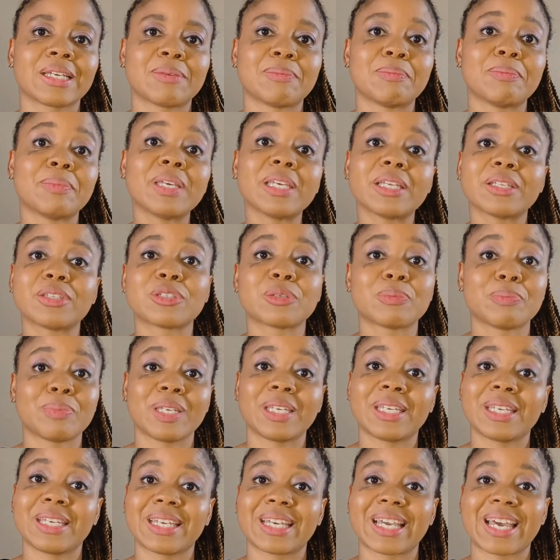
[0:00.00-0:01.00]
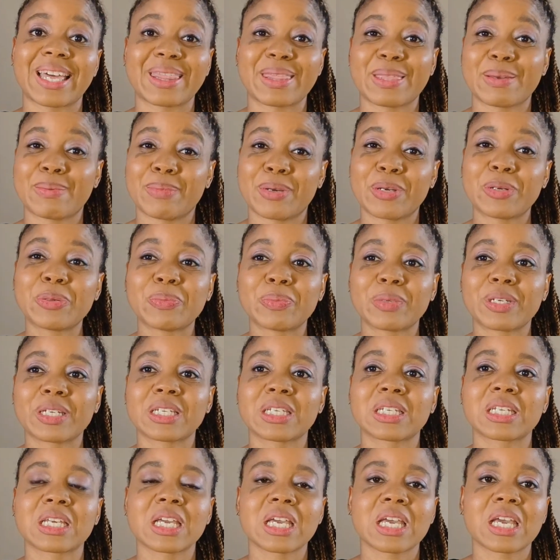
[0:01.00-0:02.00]
me to be at the
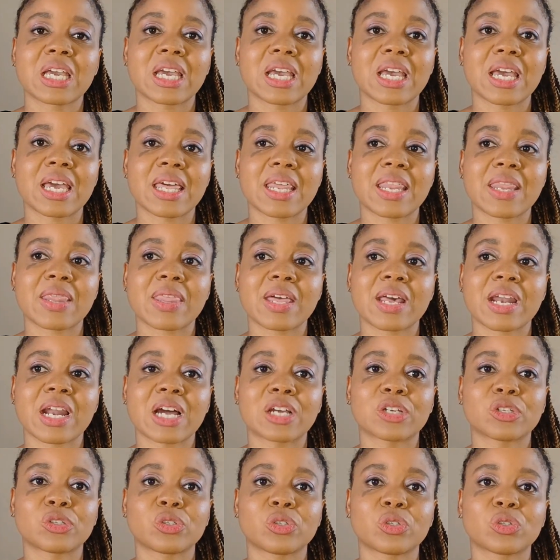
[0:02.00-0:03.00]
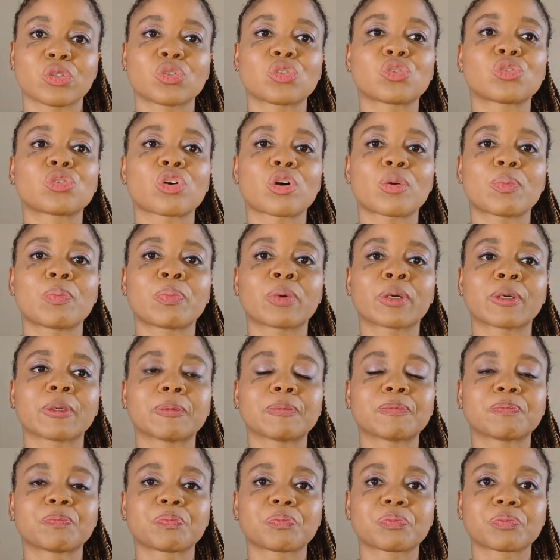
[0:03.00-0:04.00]
moment, and that I should stop,
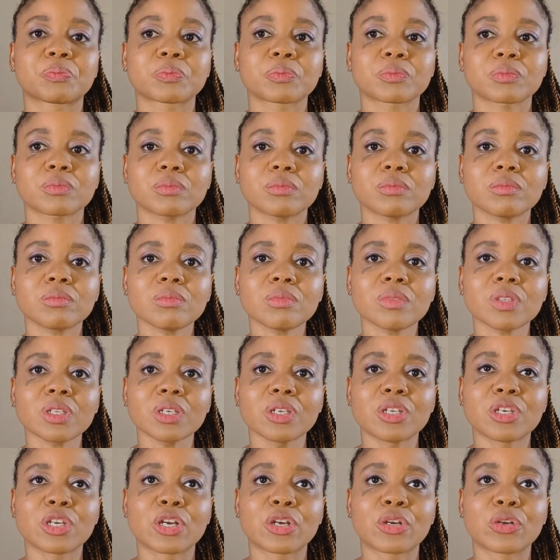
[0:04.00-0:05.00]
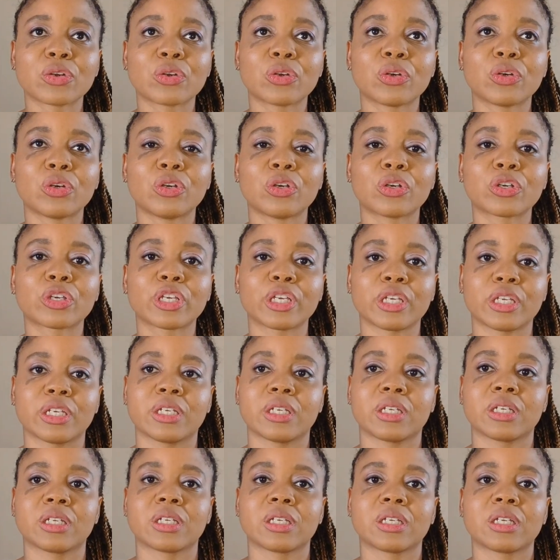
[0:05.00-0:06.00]
you know,
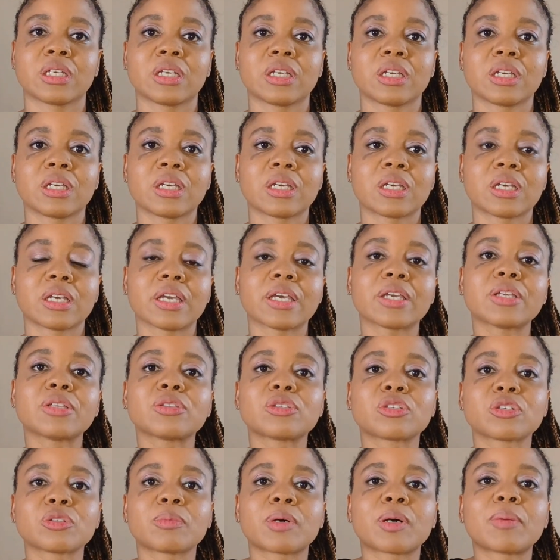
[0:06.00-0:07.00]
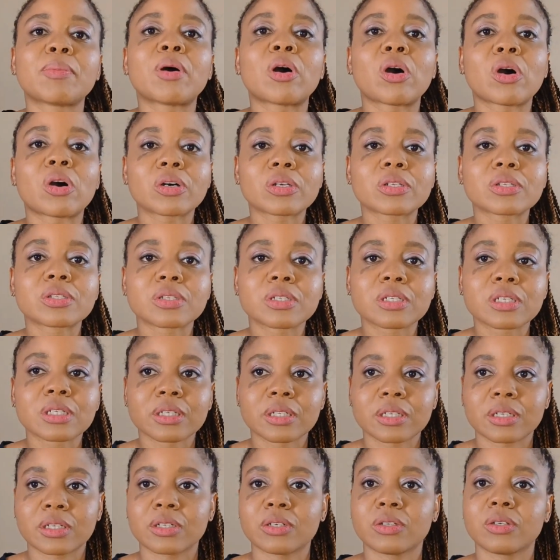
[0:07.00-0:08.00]
looking into my past,
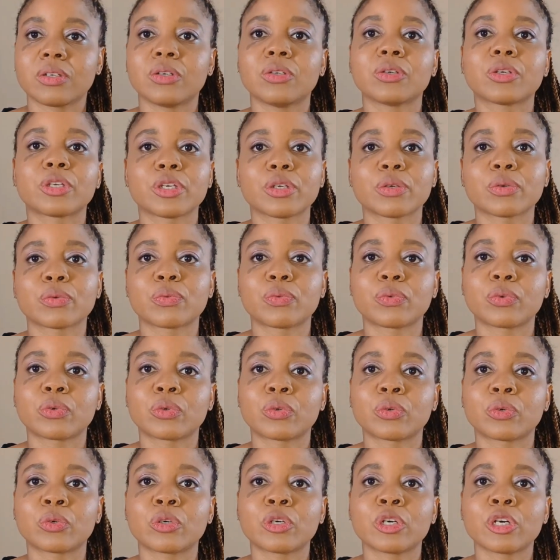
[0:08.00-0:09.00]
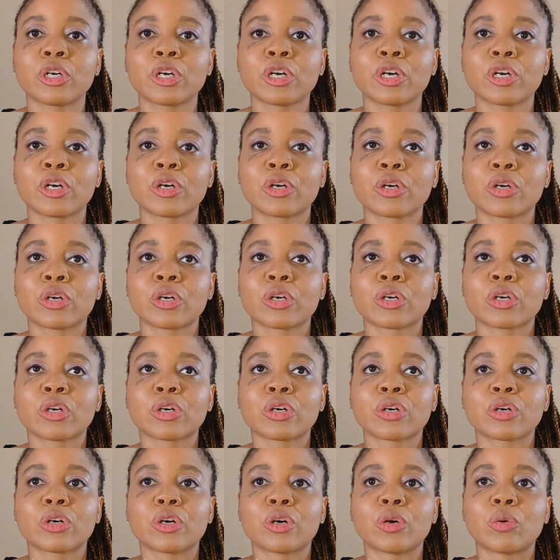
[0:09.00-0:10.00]
you know, looking for
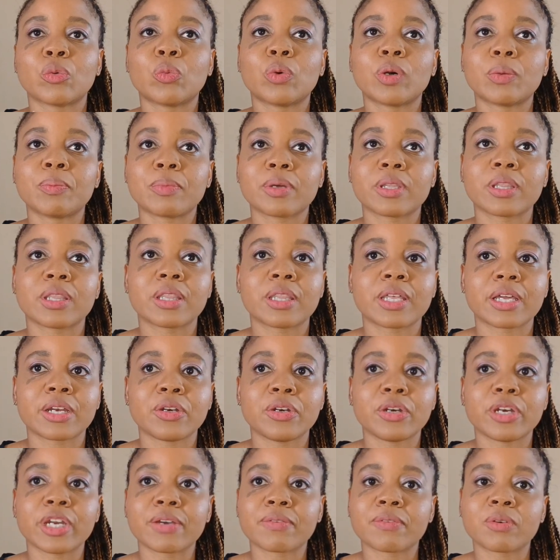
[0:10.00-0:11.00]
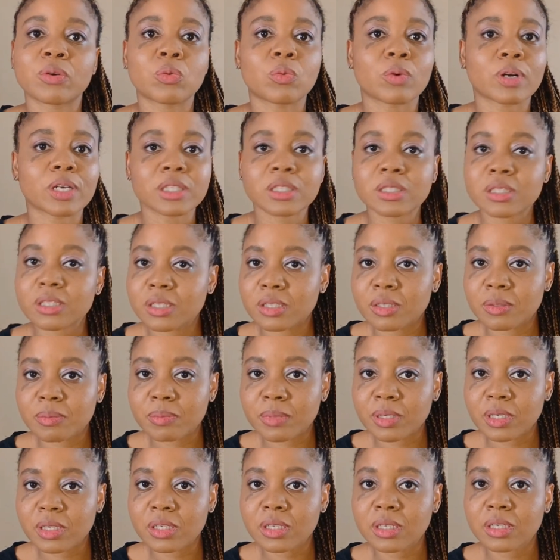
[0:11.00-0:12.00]
a woman that never wanted
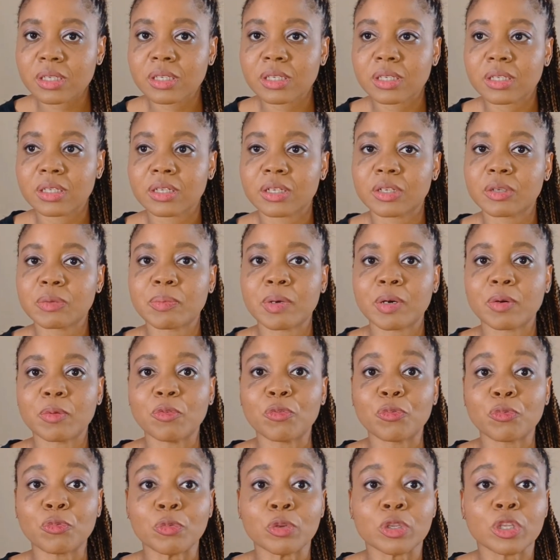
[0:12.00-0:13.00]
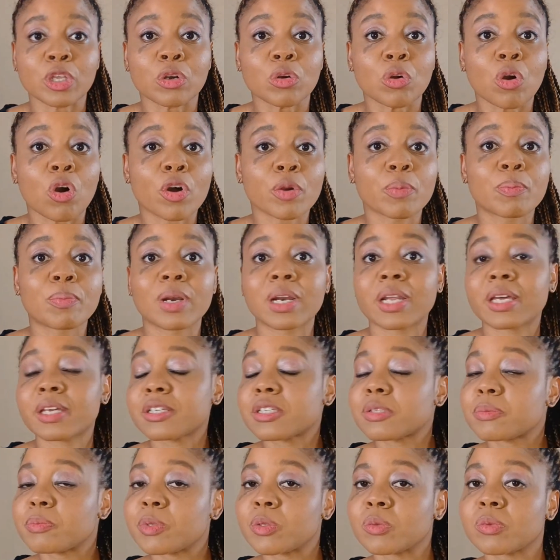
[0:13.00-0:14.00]
me. You know, God
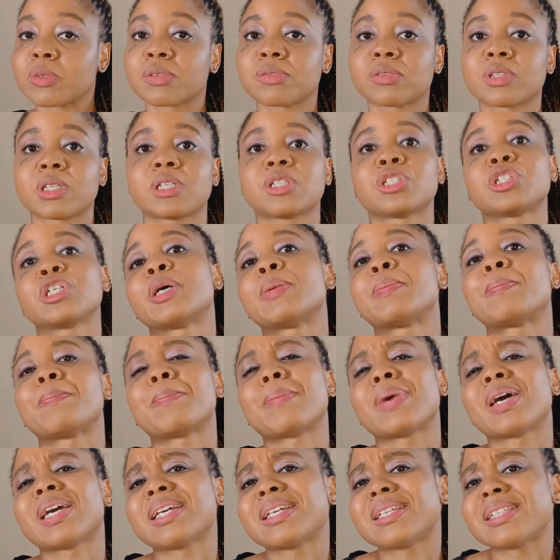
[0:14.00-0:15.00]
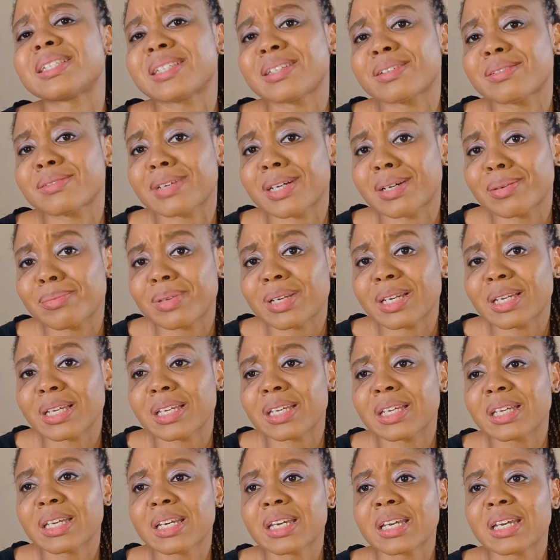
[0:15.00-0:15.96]
blessed me with such an amazing family,